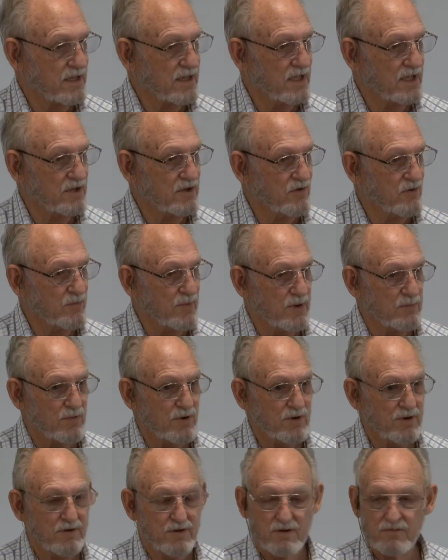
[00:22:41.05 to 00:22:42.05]
And you remember
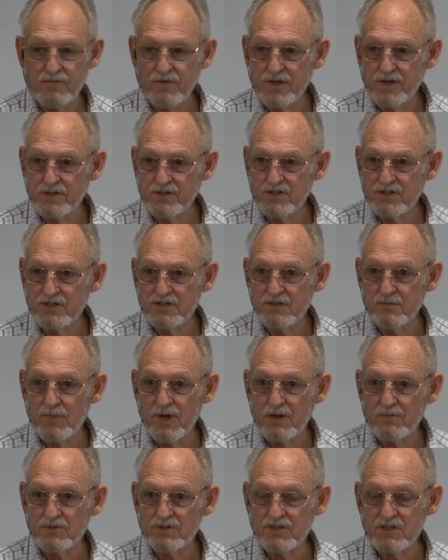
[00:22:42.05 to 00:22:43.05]
in Ephesians, the
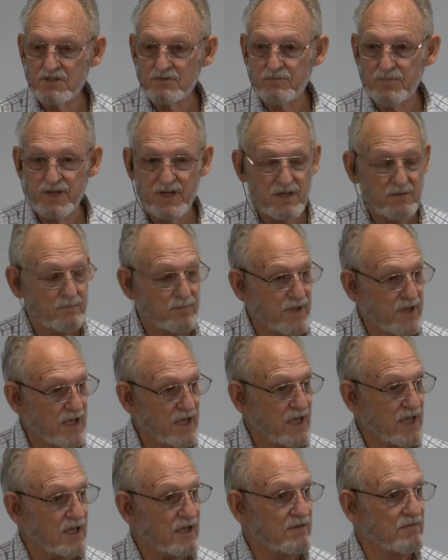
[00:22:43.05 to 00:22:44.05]
Bible says, be
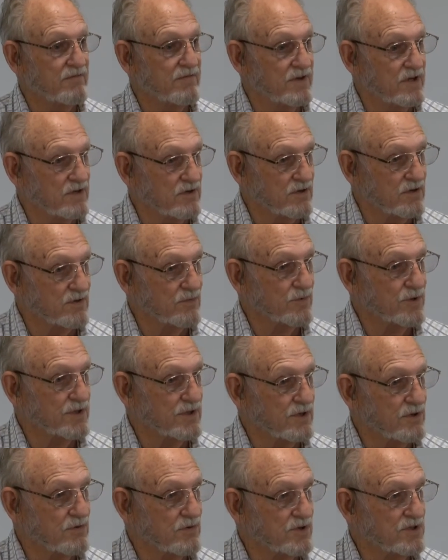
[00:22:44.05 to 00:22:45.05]
being filled with
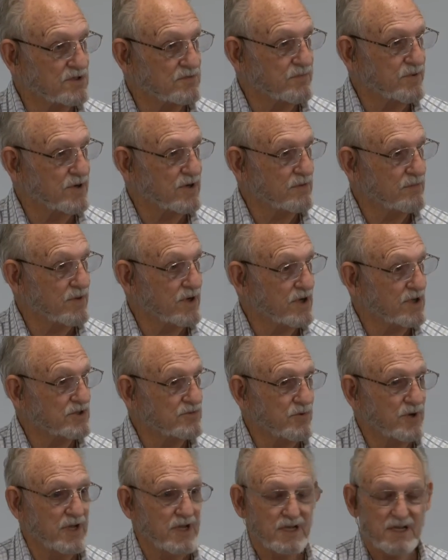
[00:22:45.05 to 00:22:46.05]
the Holy Spirit, because
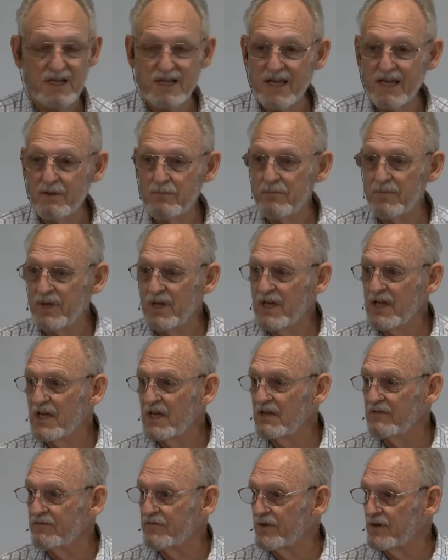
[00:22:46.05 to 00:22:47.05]
we need to keep
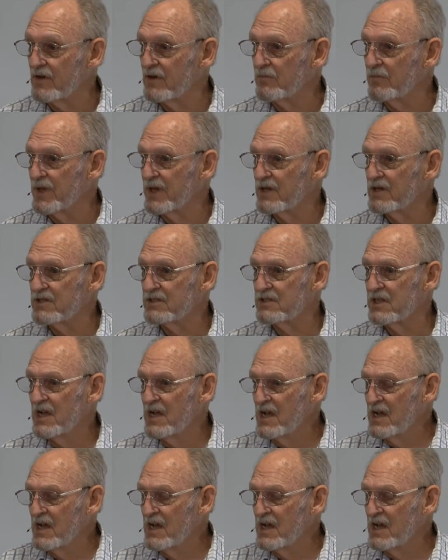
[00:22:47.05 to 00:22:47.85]
being filled, because